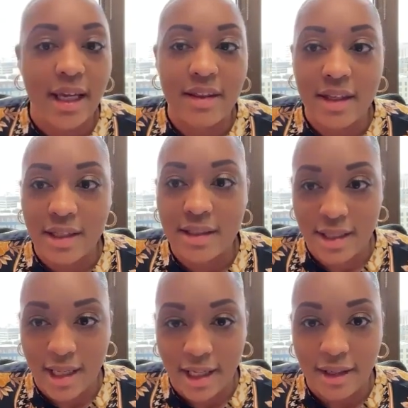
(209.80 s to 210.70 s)
and then
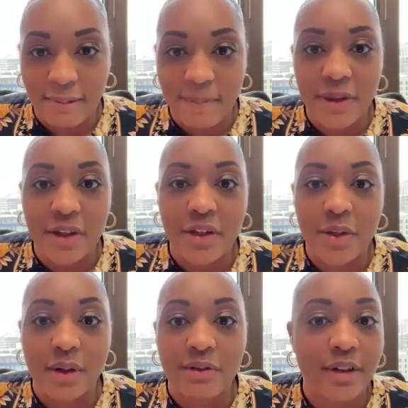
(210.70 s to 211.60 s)
say, you
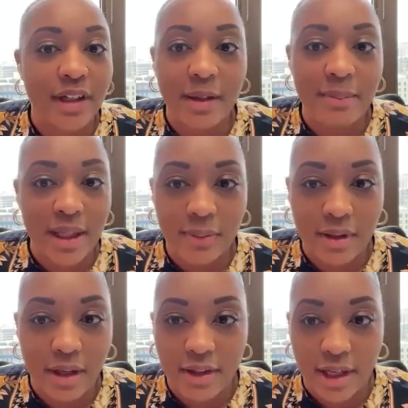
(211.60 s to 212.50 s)
are free to compete with
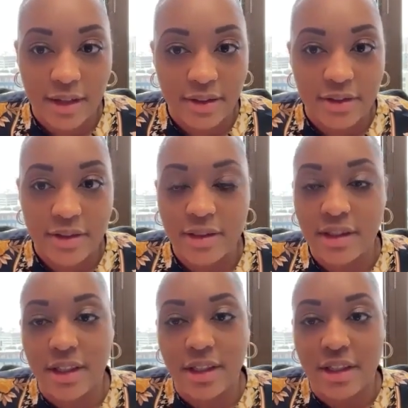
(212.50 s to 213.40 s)
all the others
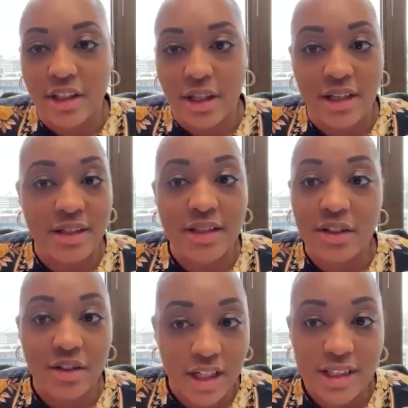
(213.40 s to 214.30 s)
and
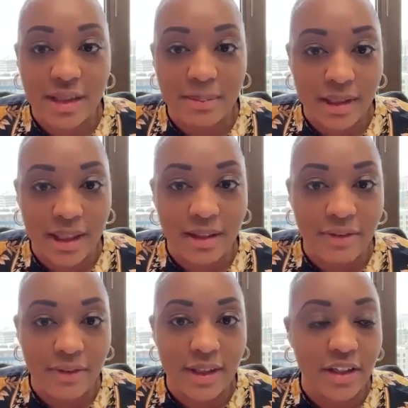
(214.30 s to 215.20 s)
still justly believe
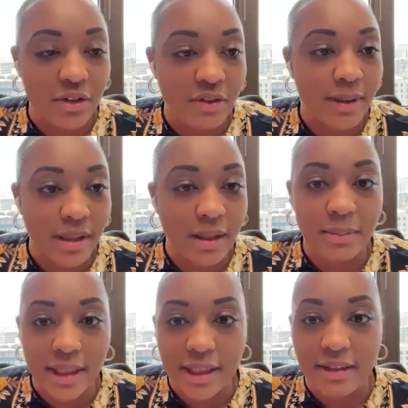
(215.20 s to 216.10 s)
that you have been
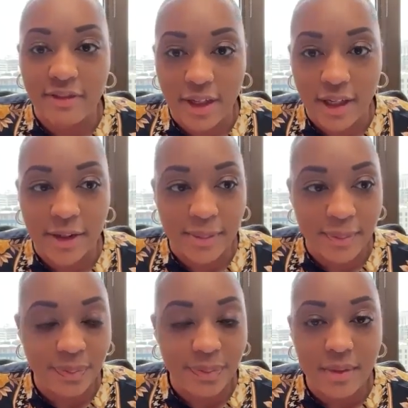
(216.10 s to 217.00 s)
completely fair."
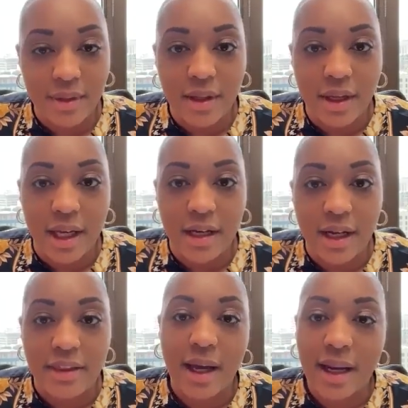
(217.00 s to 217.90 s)

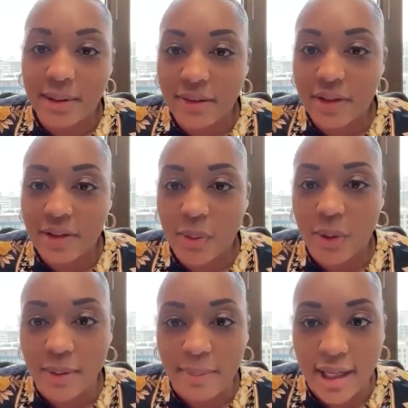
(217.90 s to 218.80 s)
And I believe this quote
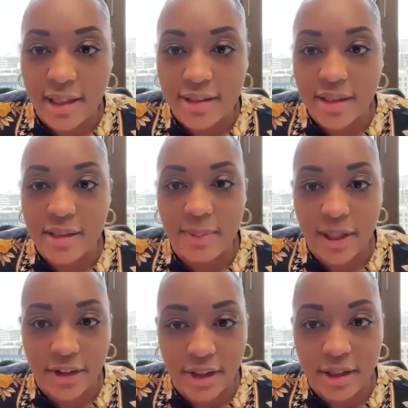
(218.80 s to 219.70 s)
embodies the
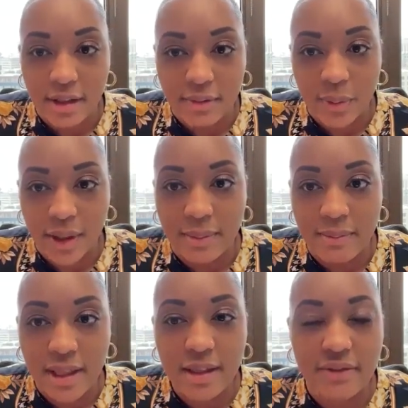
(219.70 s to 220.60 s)
spirit of what
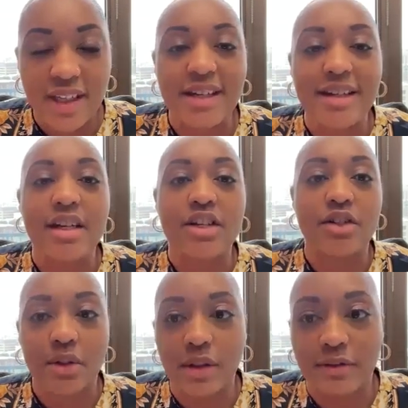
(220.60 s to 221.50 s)
many of the
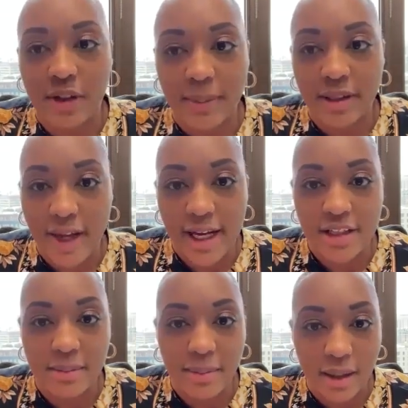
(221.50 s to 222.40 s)
initial affirmative
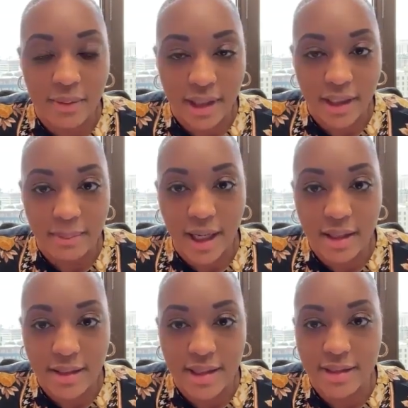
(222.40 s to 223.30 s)
action related
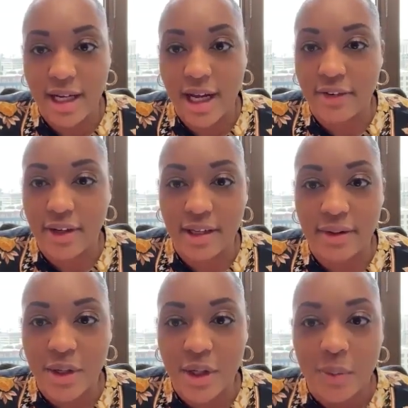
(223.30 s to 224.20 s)
policies in higher ed
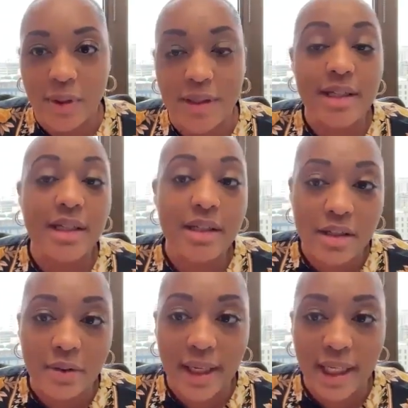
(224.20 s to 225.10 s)
were intended
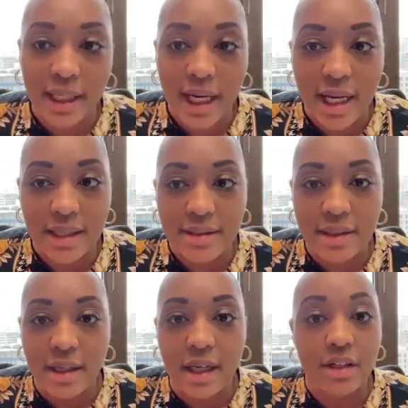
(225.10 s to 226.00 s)
to recognize
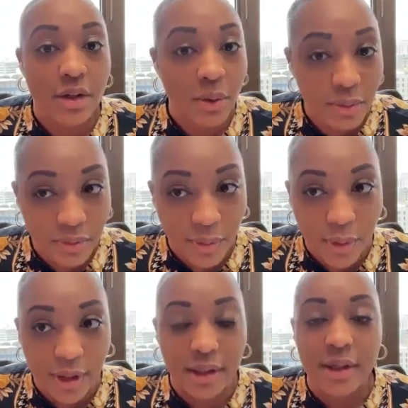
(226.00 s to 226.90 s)
and atone
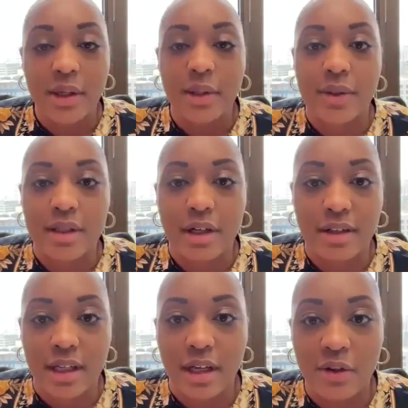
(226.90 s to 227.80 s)
for, which are
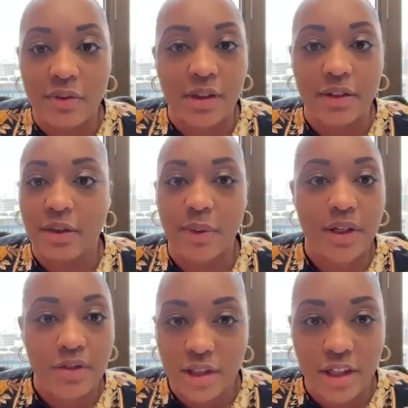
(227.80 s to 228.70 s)
the over
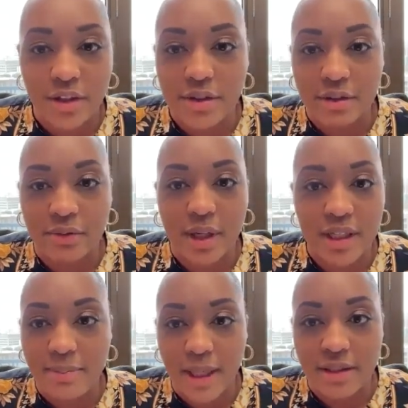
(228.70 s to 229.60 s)
300 years of
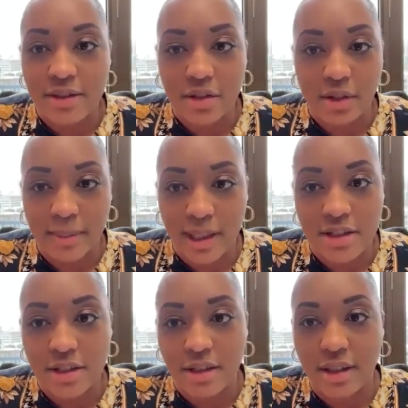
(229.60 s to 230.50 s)
race-based
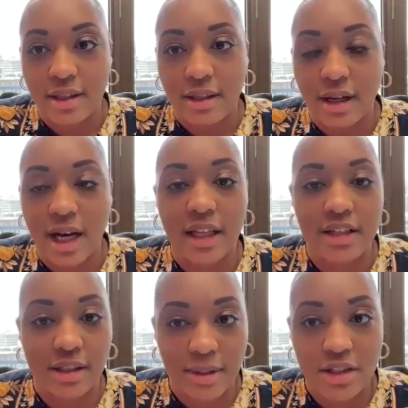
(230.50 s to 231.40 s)
discrimination in college
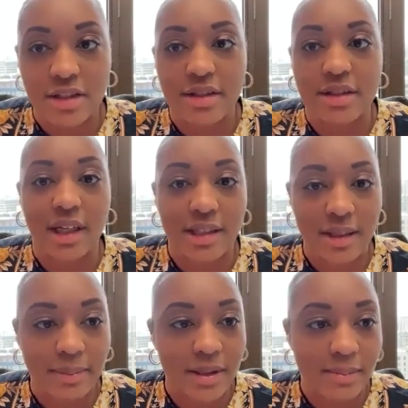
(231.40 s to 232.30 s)
admissions and
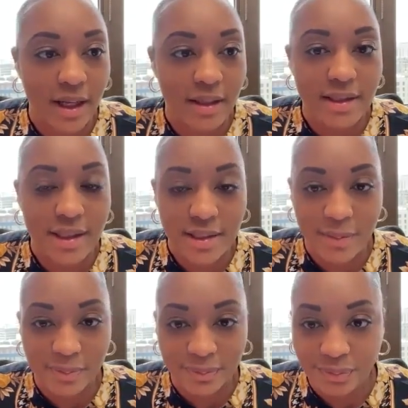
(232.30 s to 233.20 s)
acceptance policies.